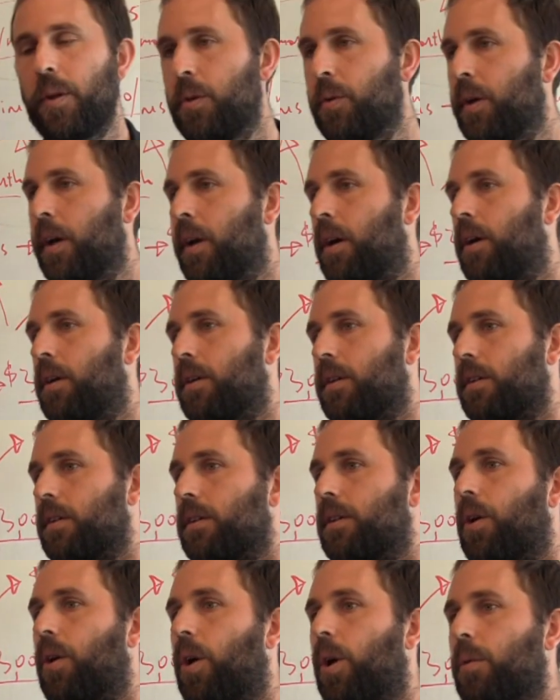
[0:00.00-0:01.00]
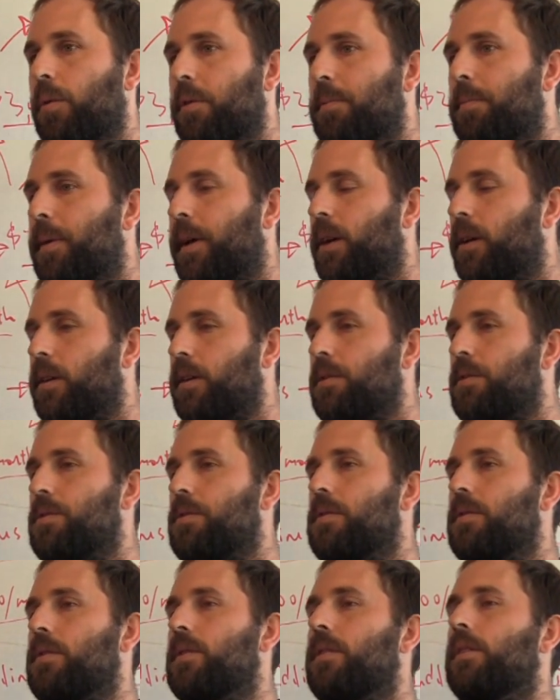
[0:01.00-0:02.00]
When you get on a call with
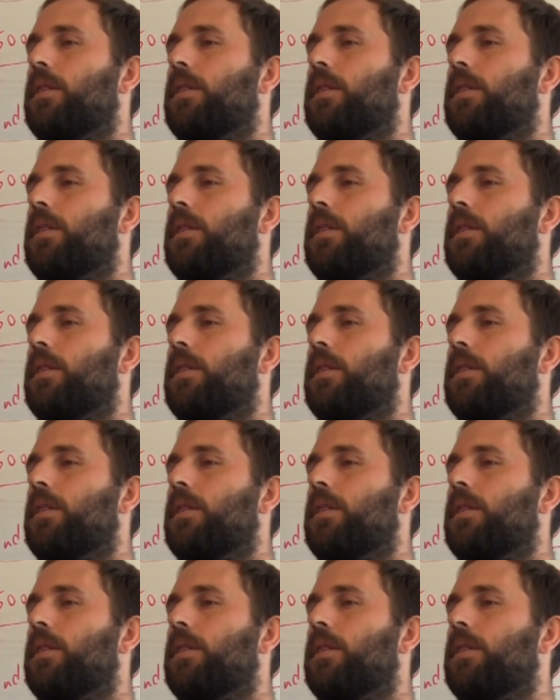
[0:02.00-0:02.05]
parents,